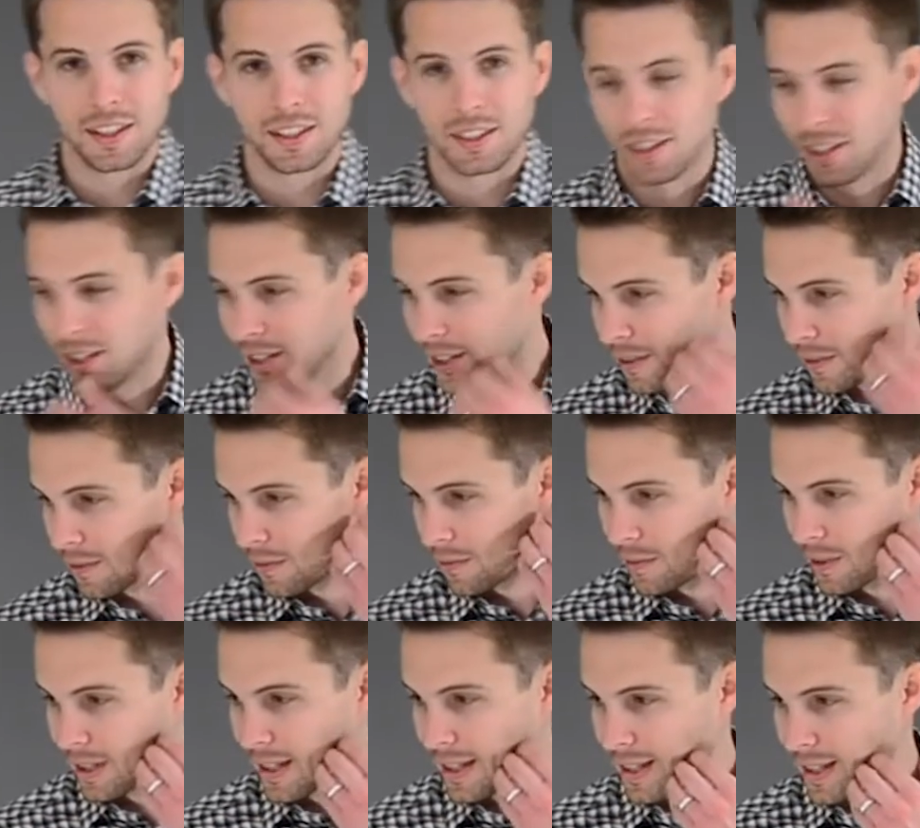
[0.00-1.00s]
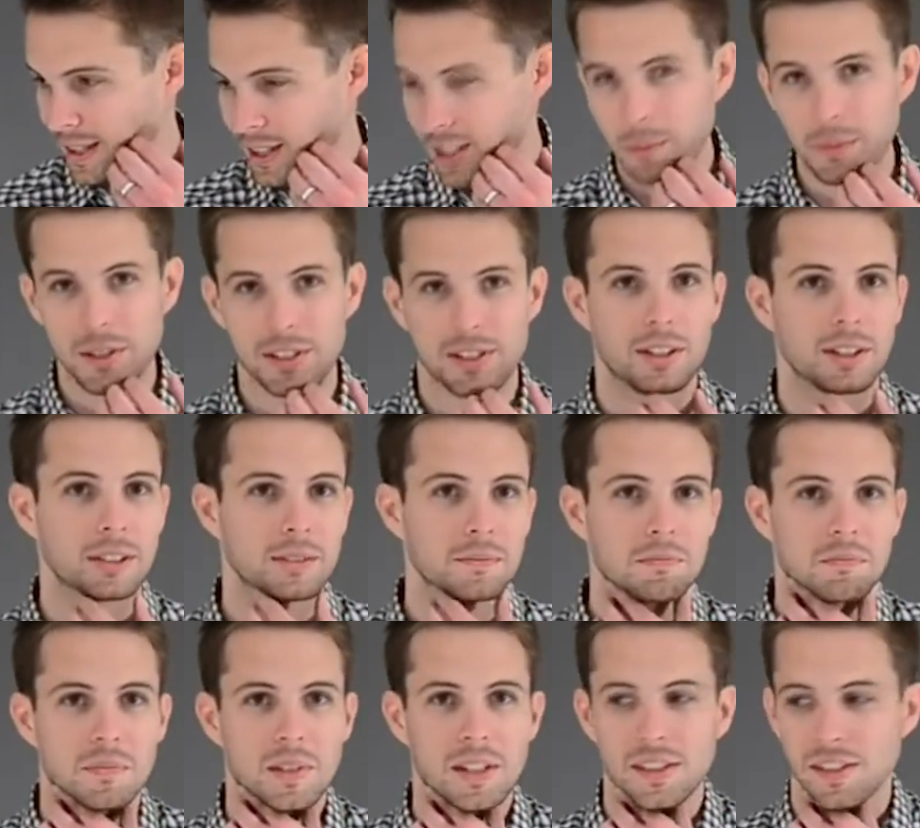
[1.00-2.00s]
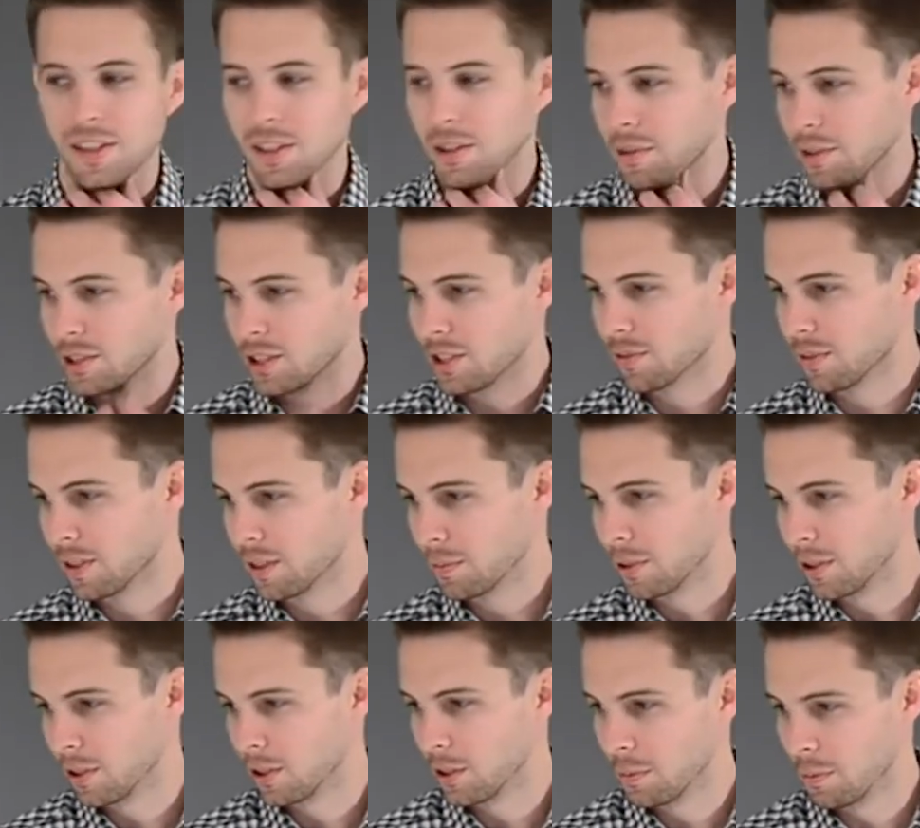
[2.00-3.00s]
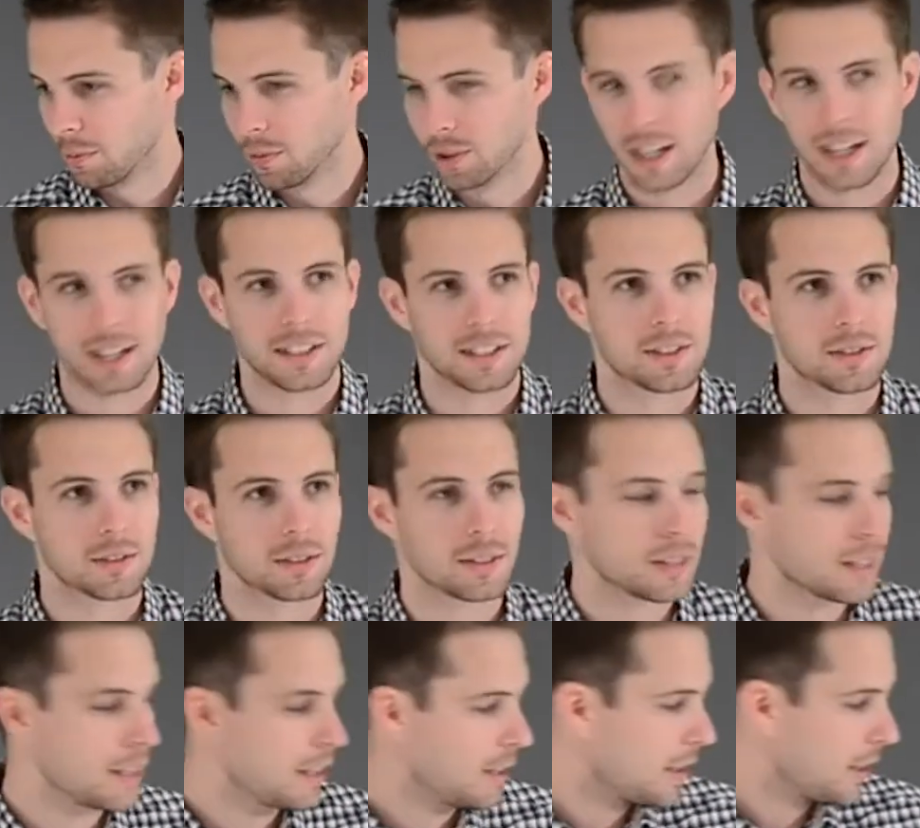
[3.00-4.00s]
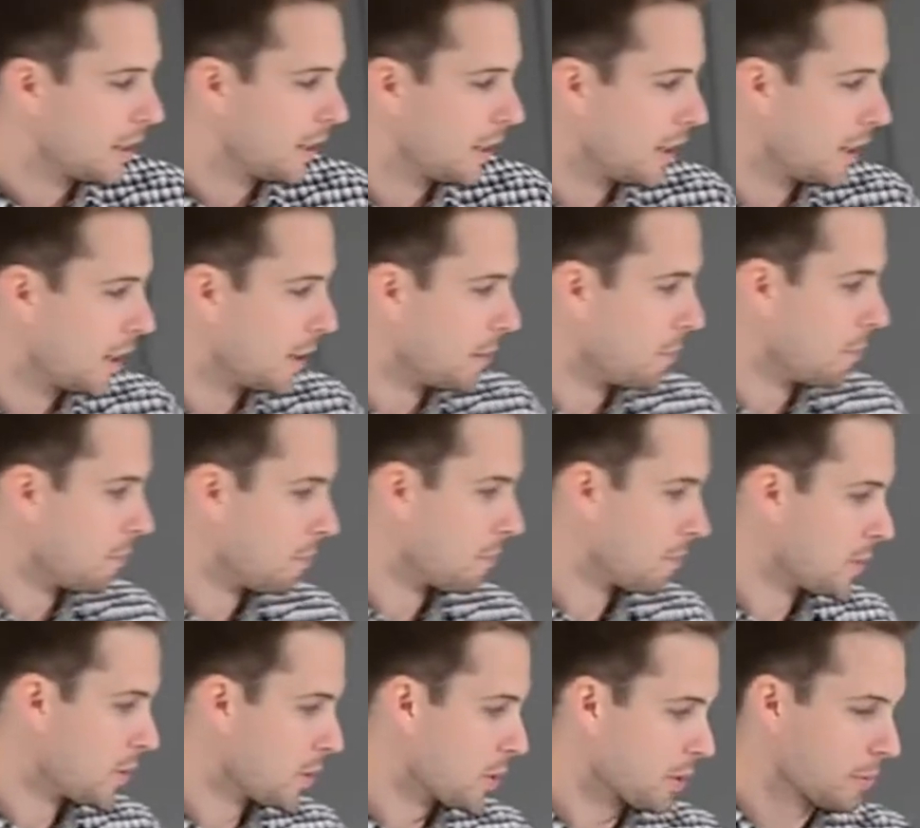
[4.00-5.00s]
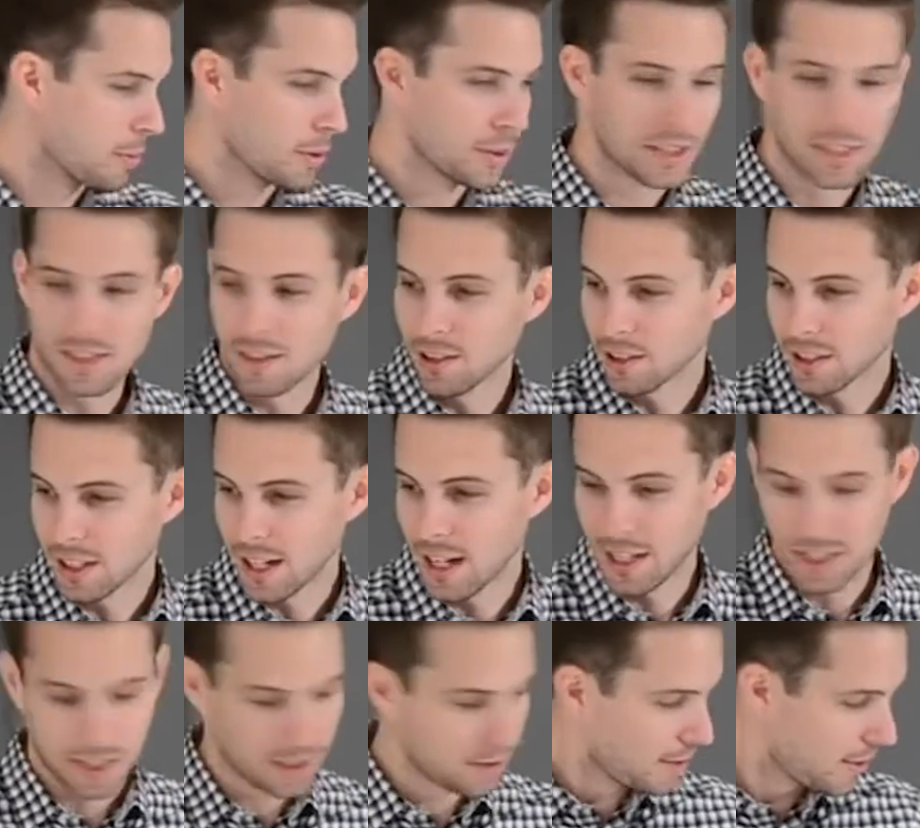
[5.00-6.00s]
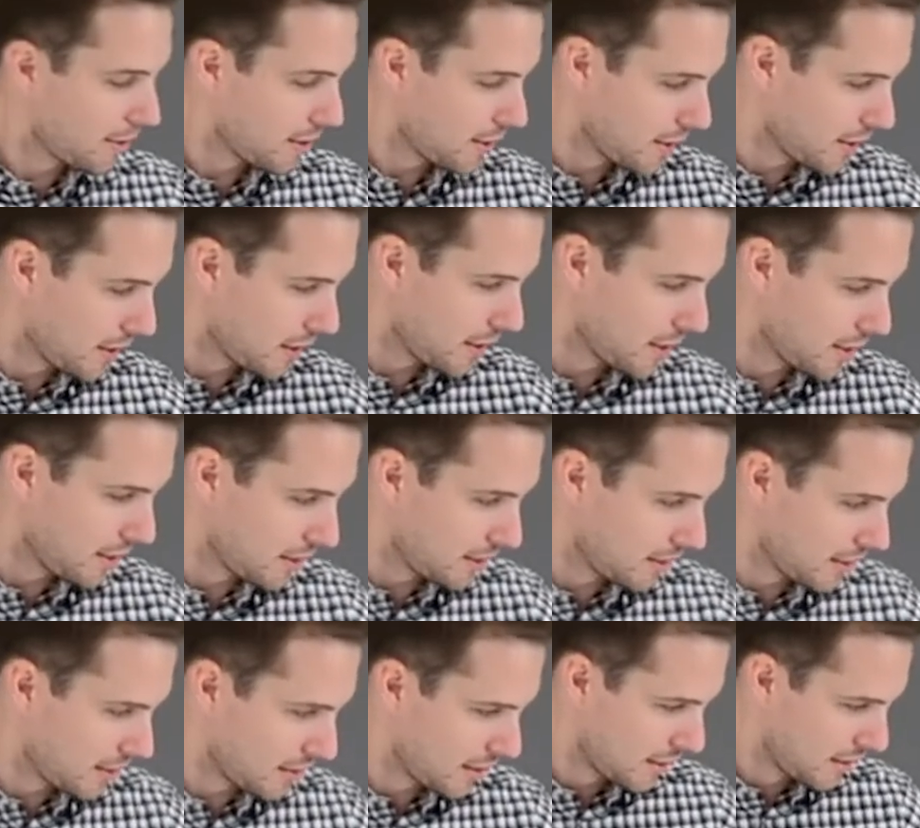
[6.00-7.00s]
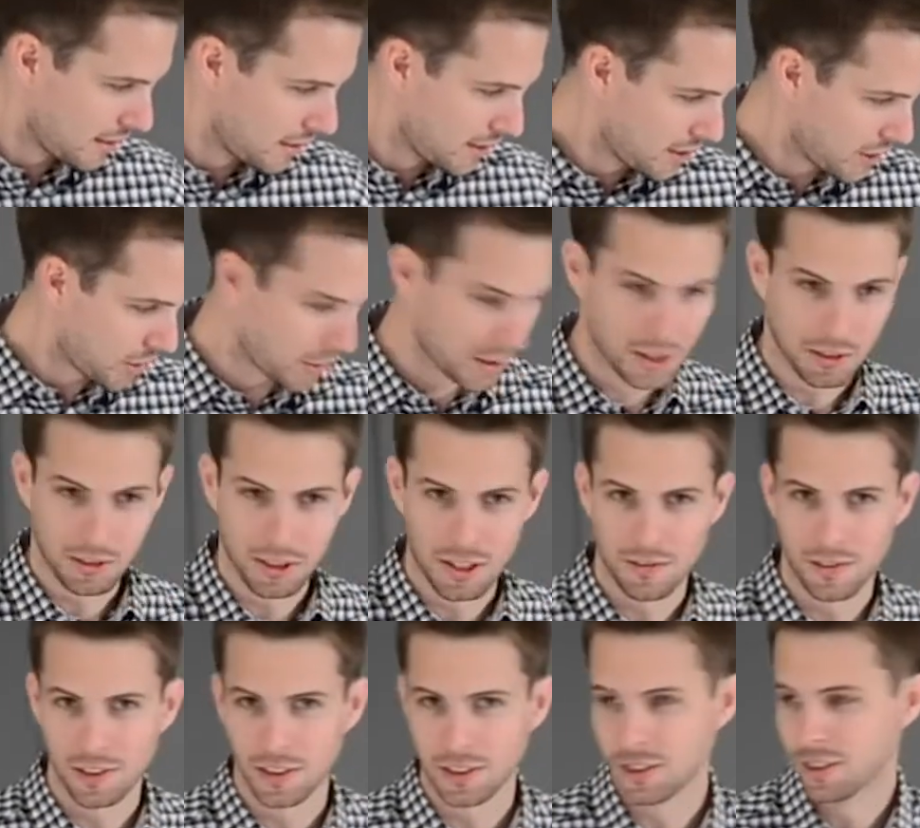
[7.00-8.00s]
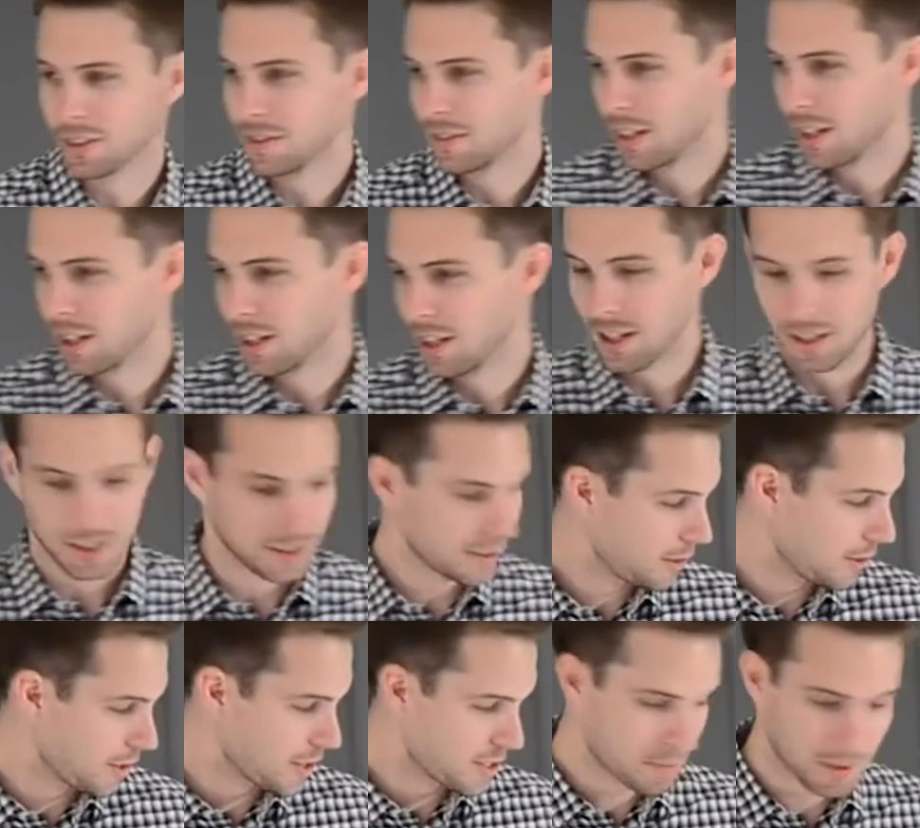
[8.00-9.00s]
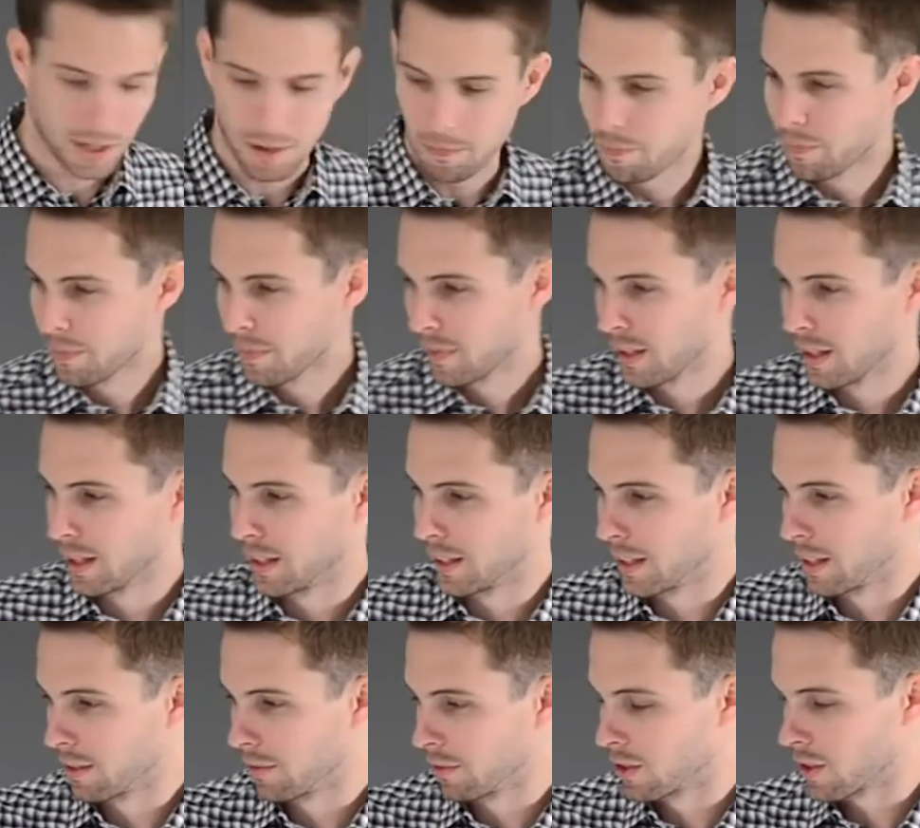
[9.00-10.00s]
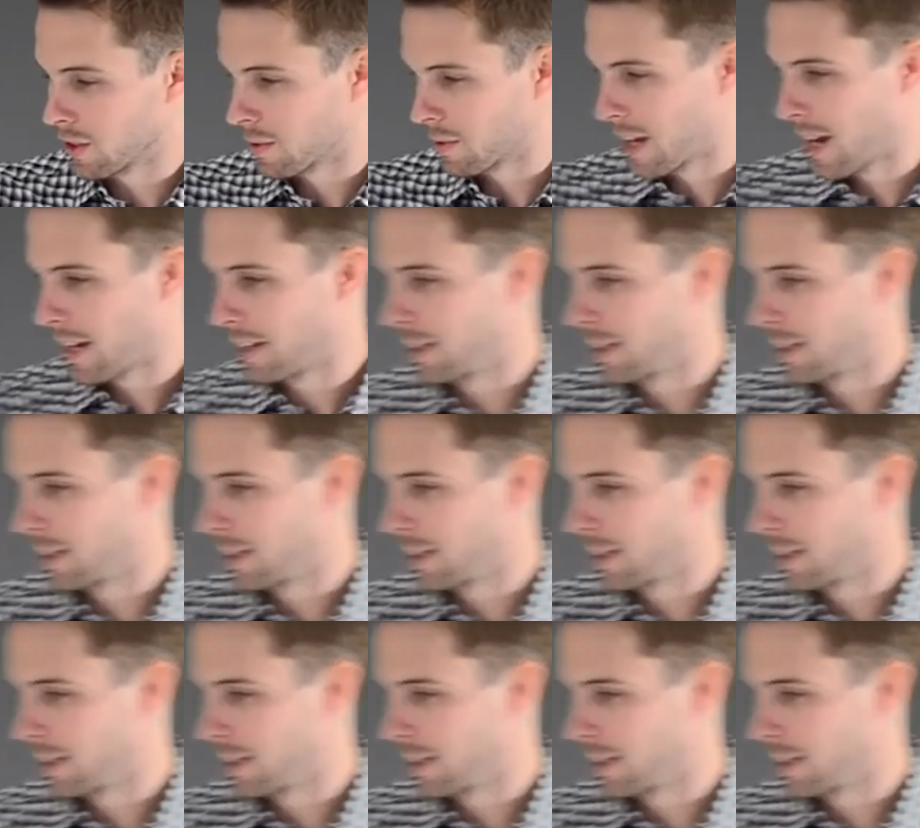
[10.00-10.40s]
of the car was a little bit dark, and so we just wanted to put a little bit more light into it. So we put this little guy here with a 20-degree filter, or grid spot, and then it will just add